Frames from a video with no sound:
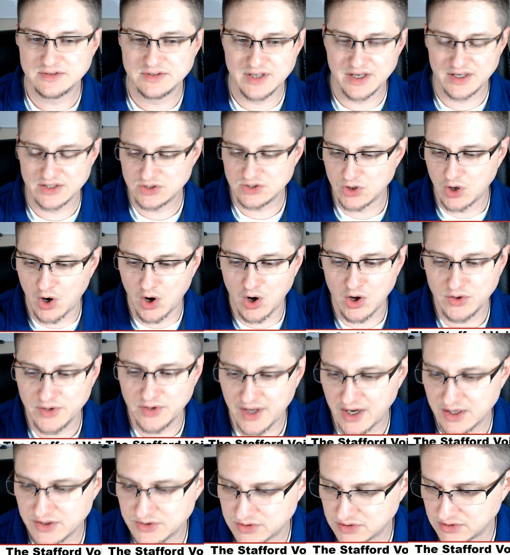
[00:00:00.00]
It's all
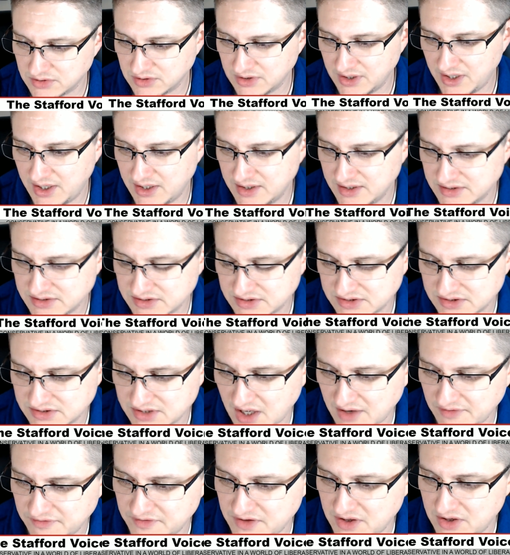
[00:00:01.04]
natural, and it's
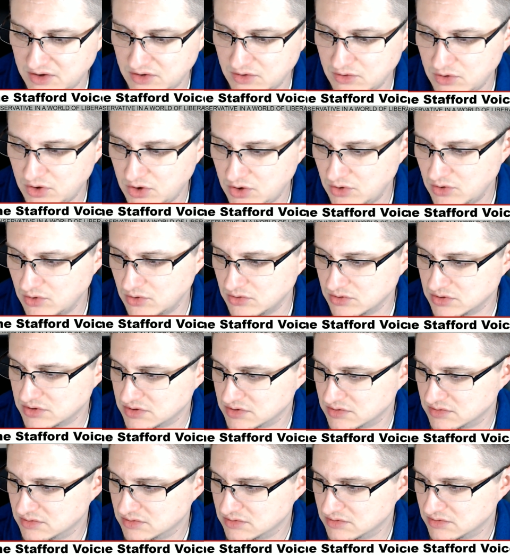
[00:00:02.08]
stuff that you use.